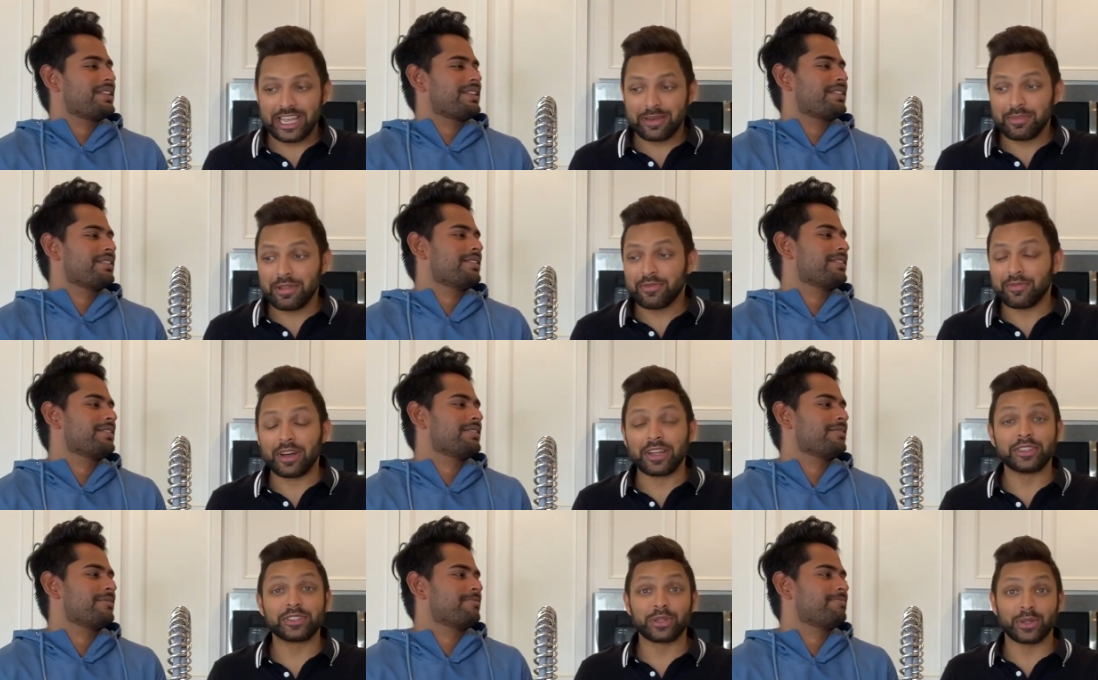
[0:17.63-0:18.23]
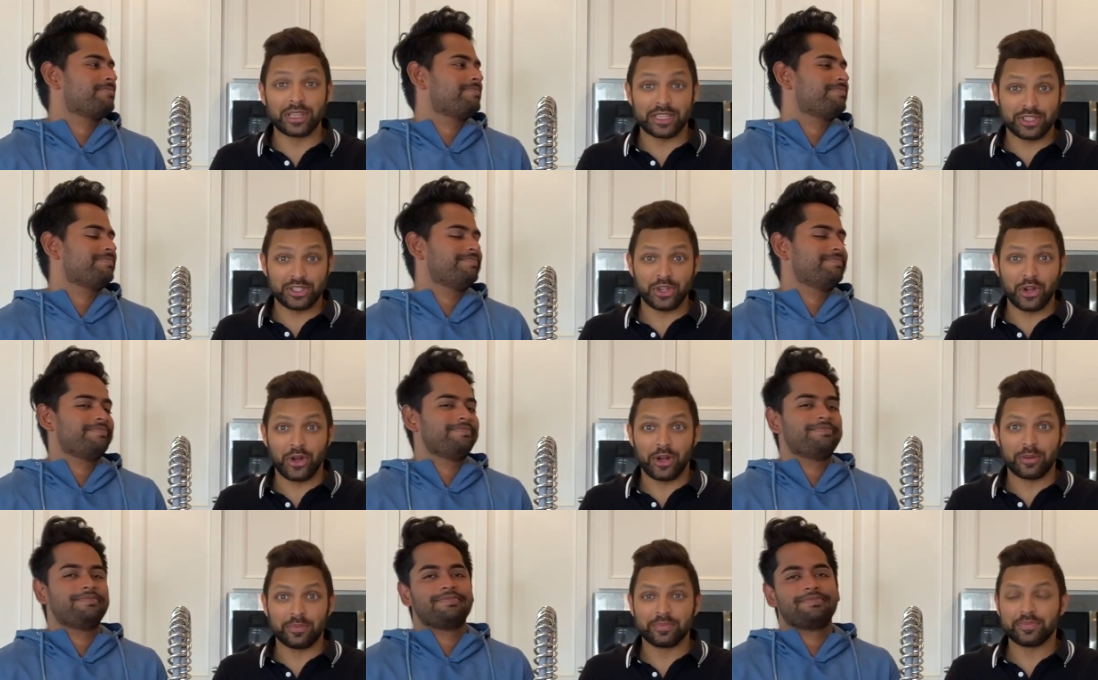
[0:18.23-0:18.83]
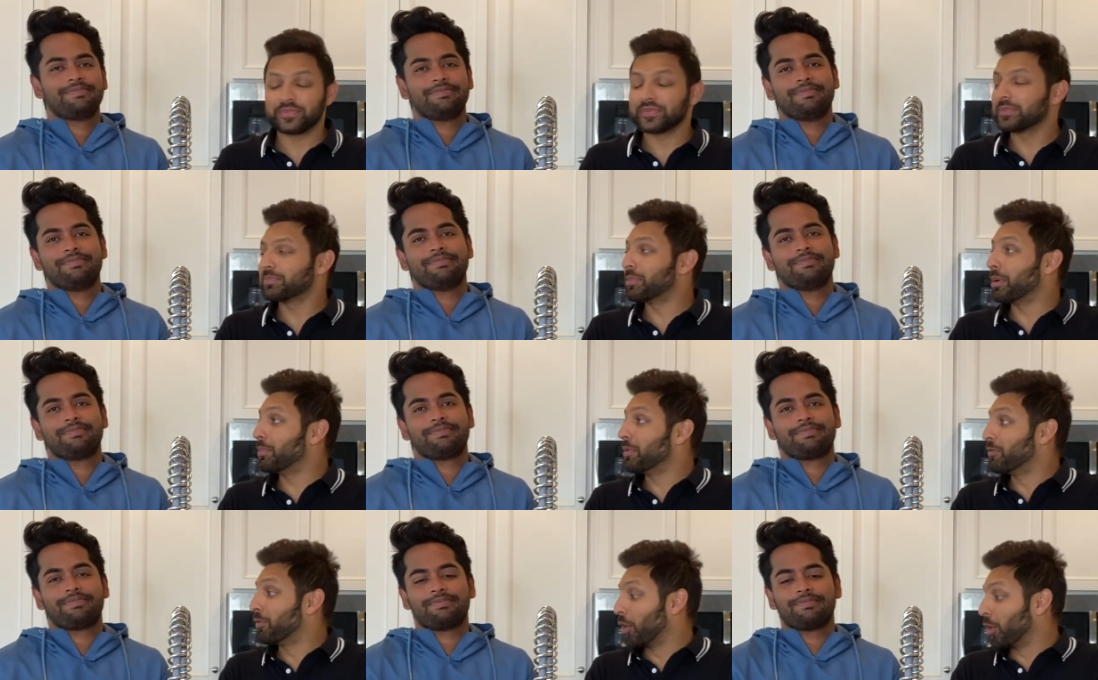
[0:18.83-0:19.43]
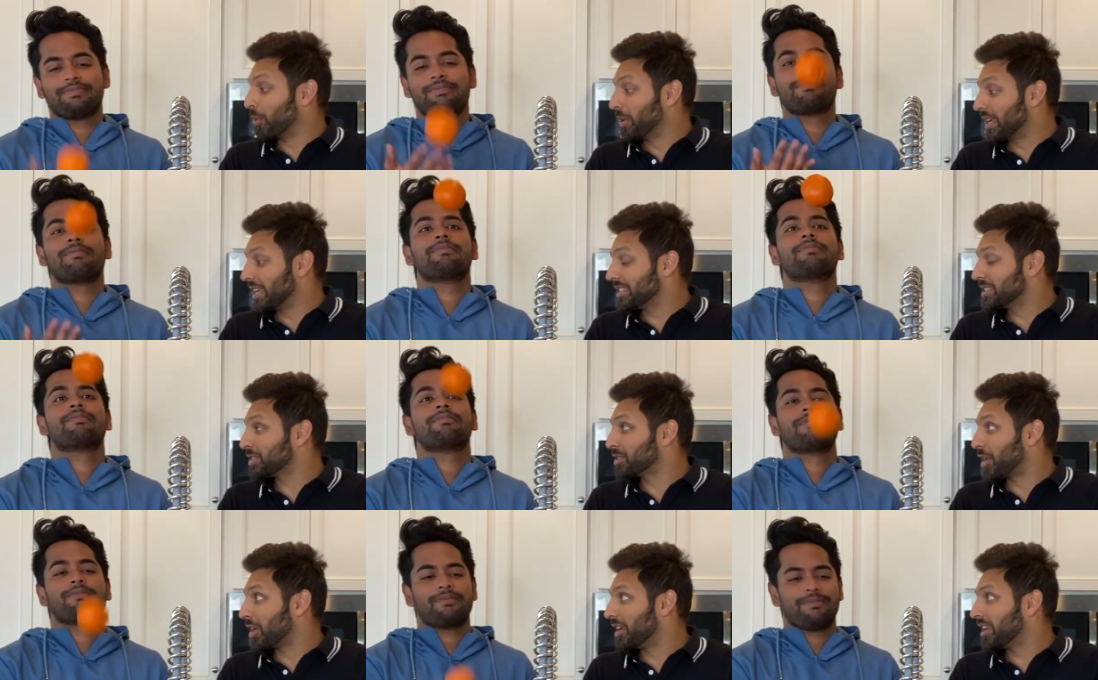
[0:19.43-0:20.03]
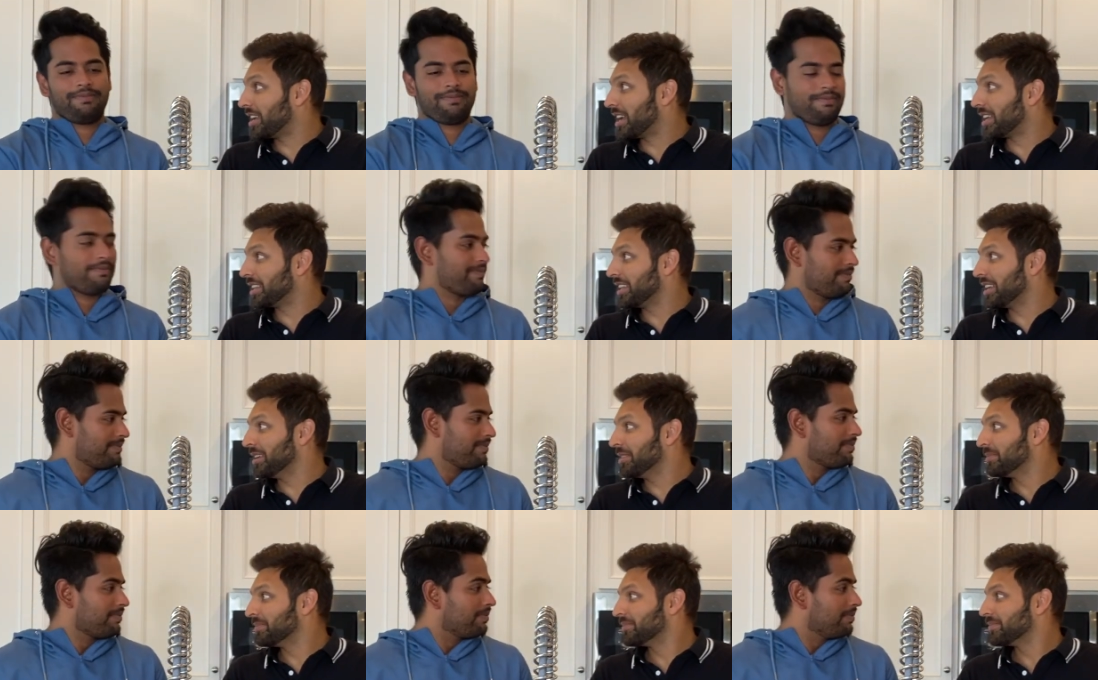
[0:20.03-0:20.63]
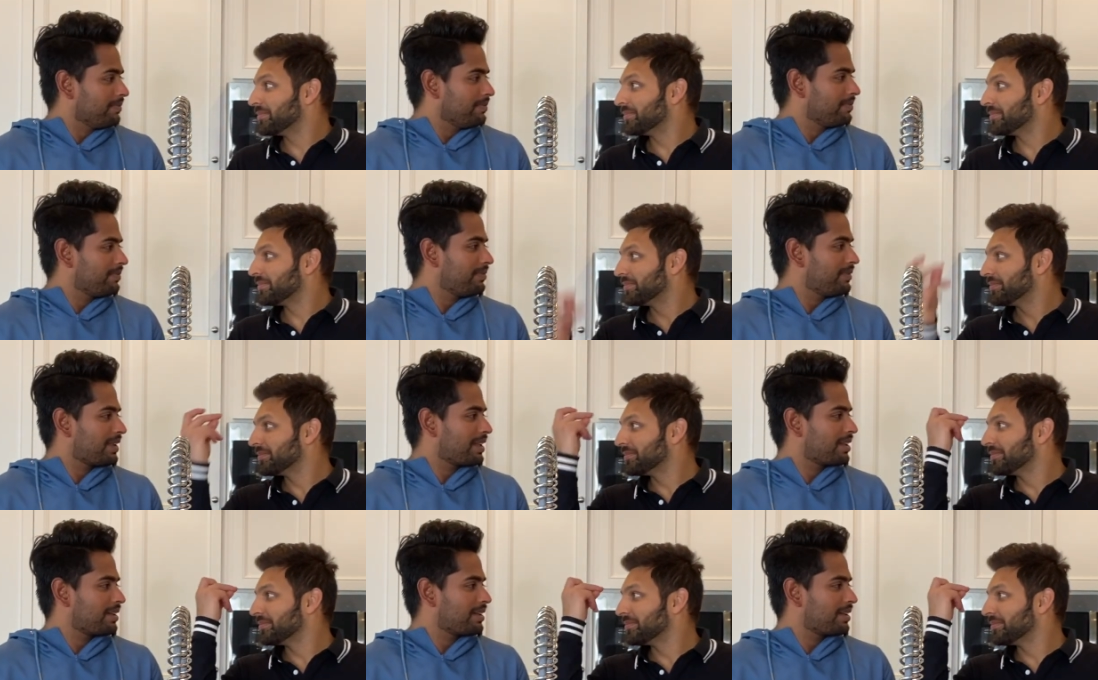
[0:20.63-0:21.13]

Speaker 1: can be fun, so let's show him. But before we get started, Adi, mm -hmm.